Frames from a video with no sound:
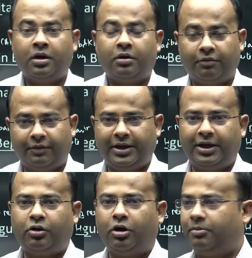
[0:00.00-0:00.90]
very
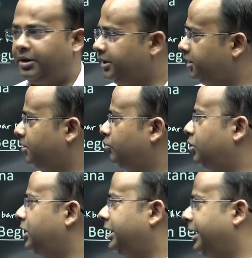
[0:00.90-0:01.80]
common in the
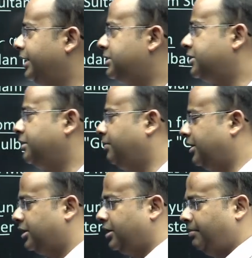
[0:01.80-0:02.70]
Mughal dynasty,
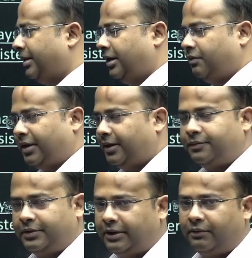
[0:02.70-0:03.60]
but the main wife
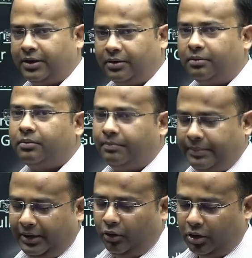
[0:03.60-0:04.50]
they were
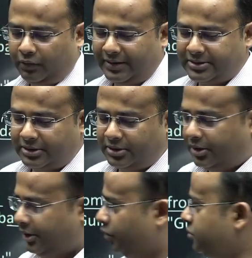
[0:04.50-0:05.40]
being always in the
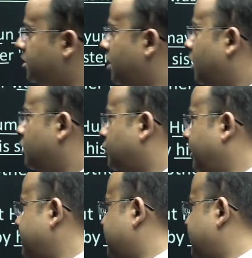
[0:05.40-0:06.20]
news. So it is